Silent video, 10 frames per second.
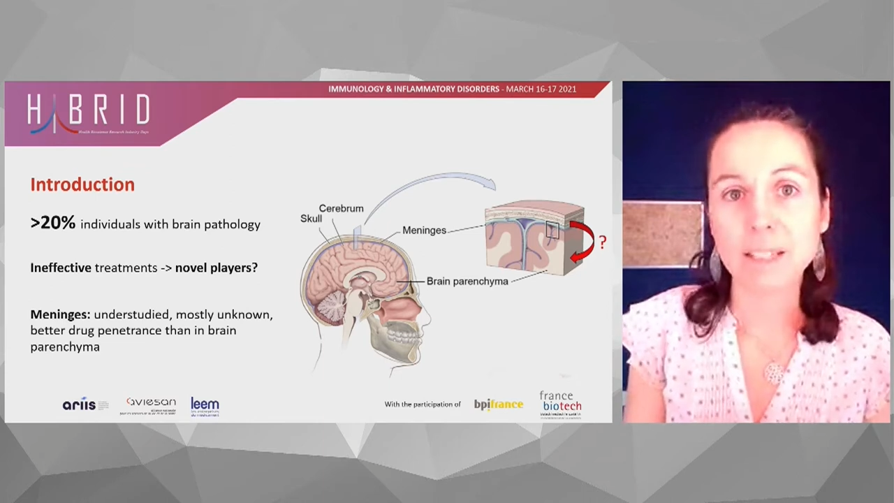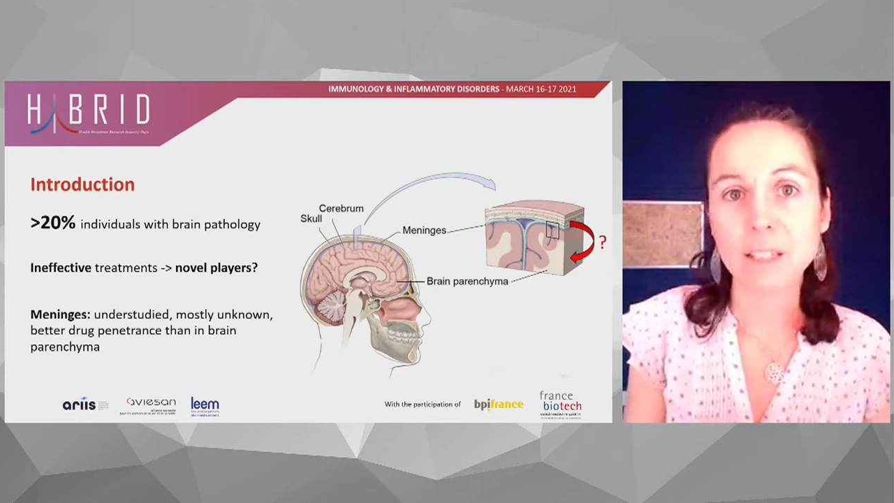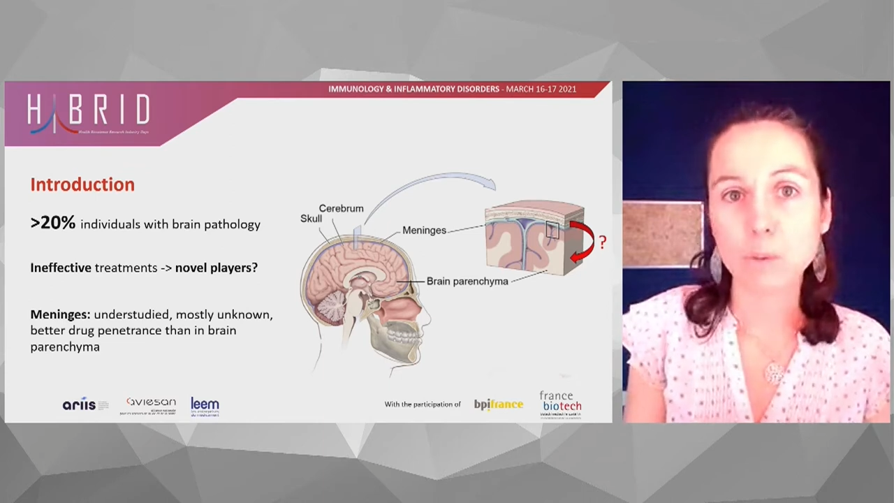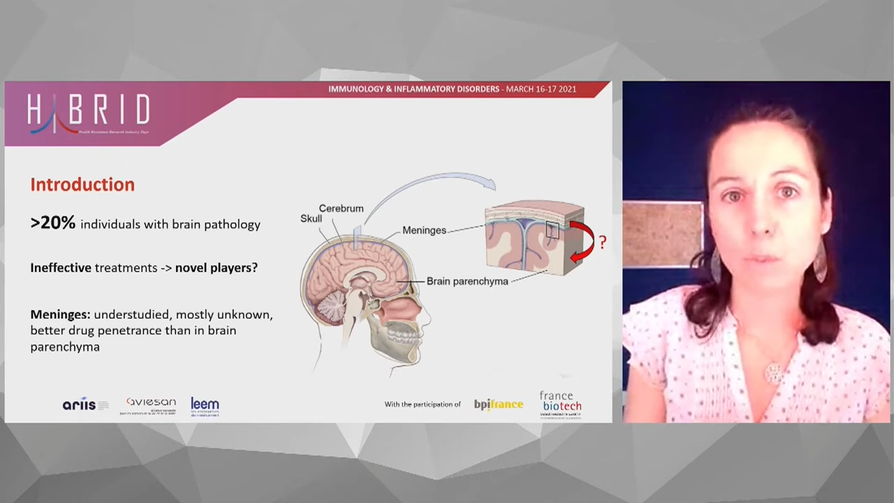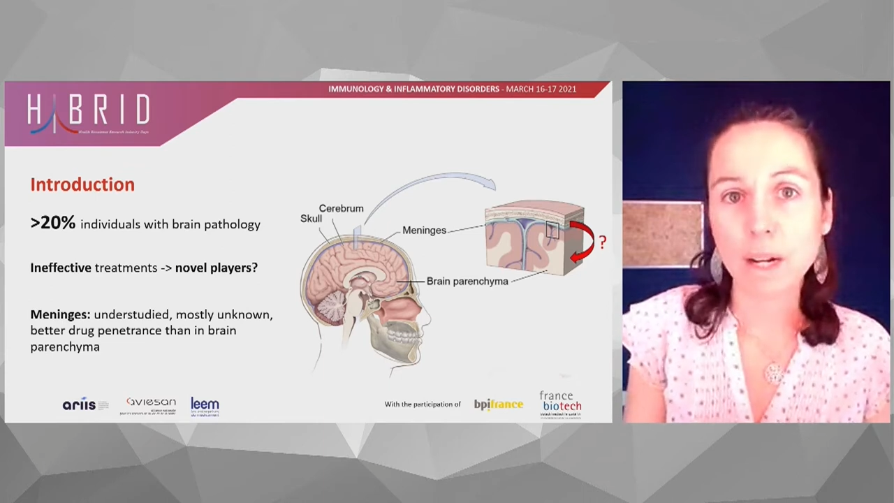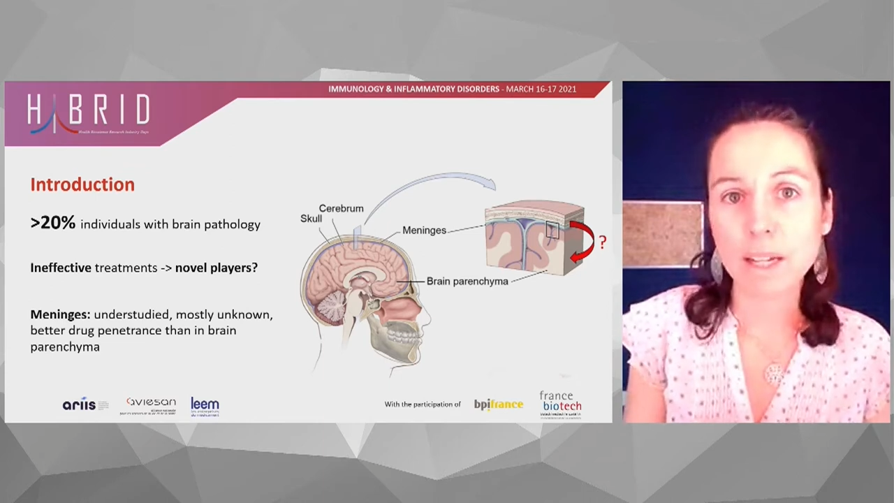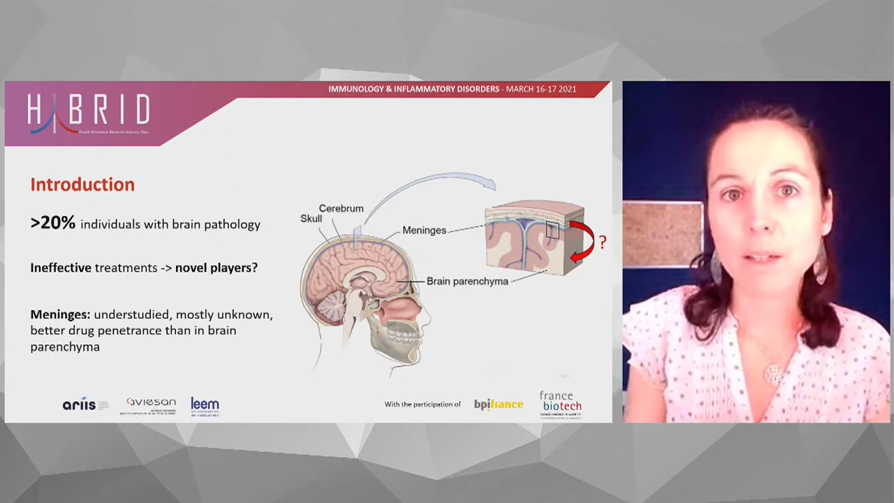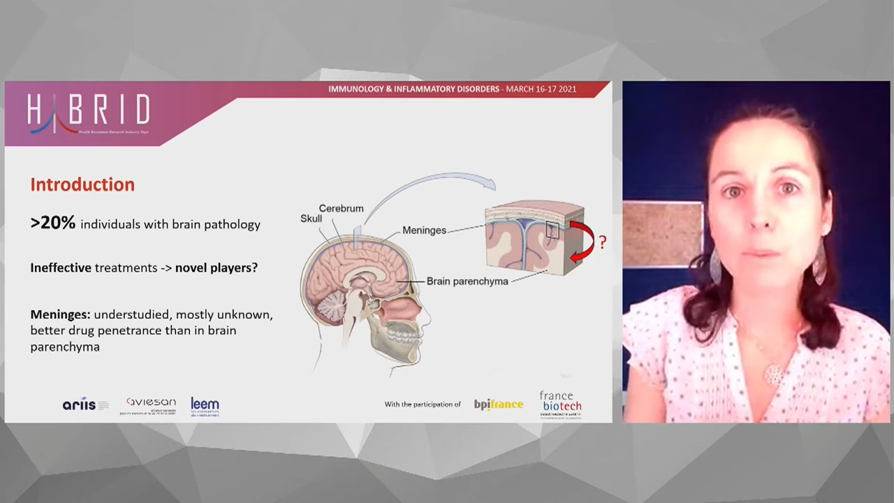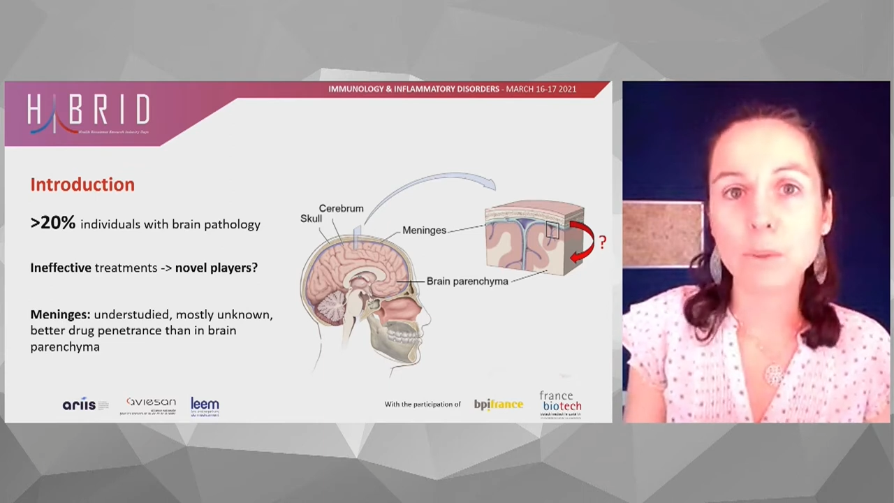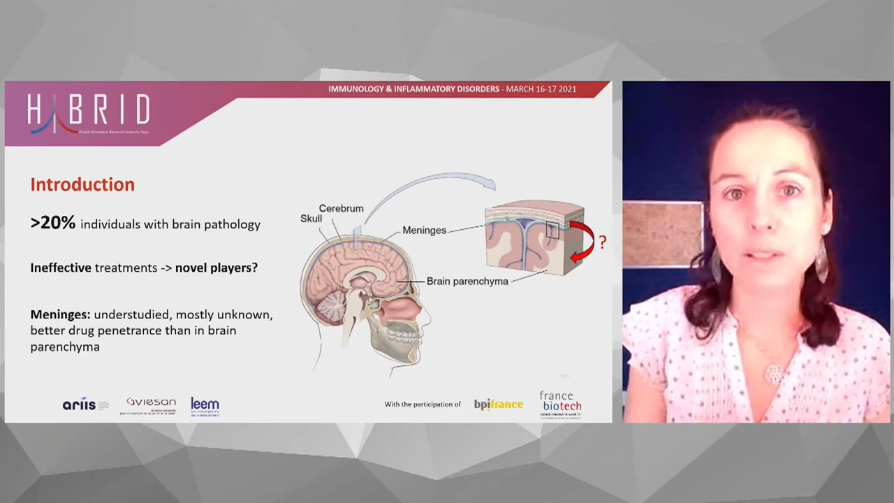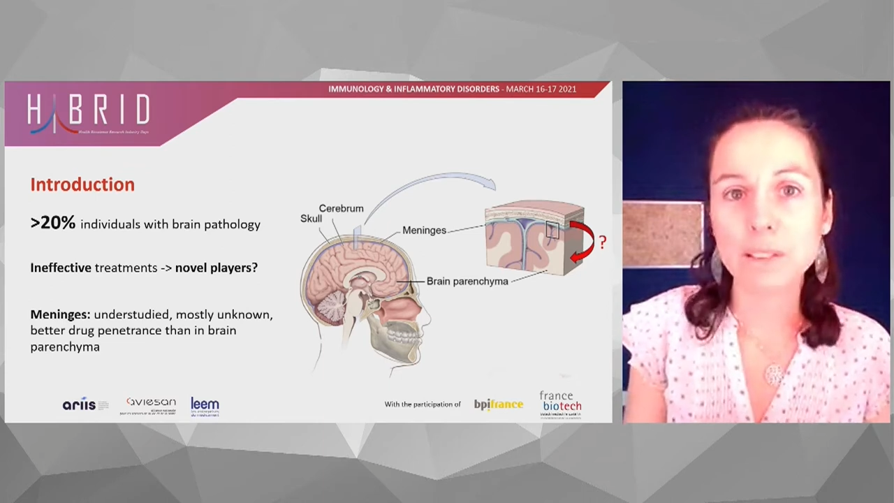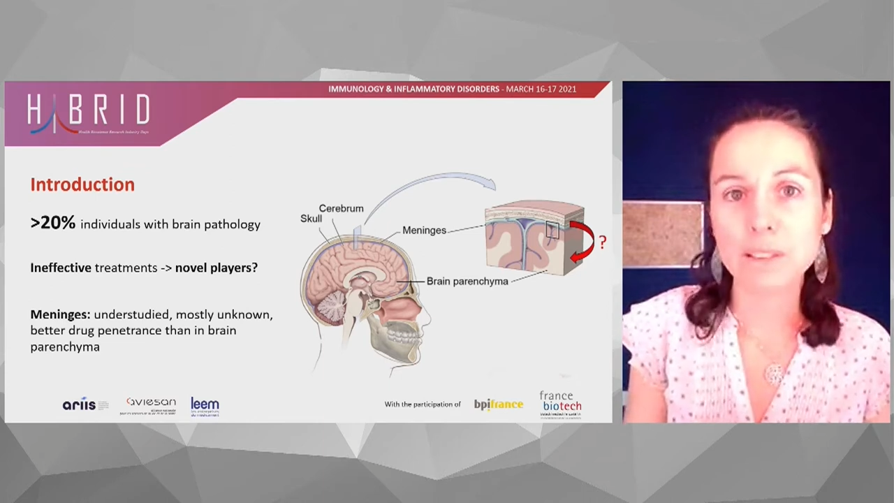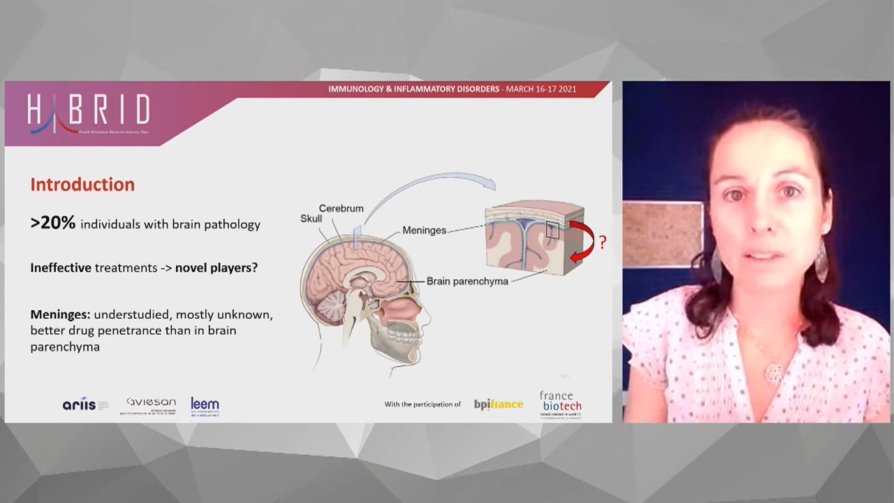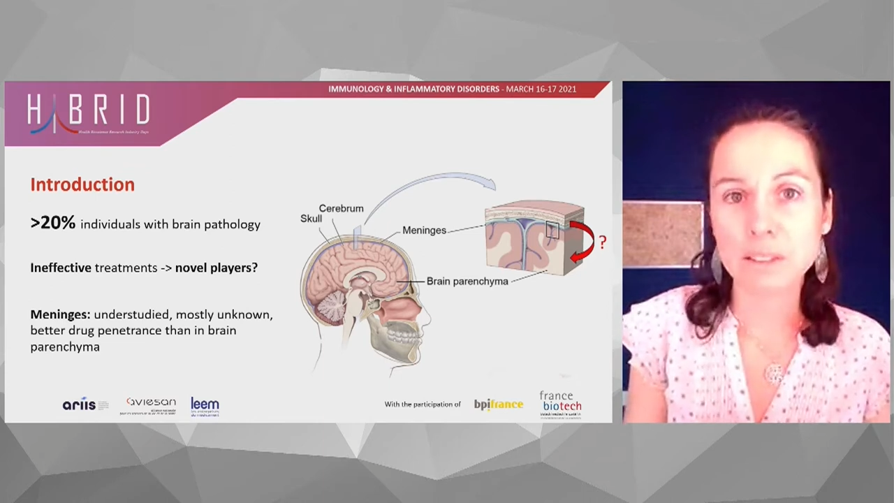That is why we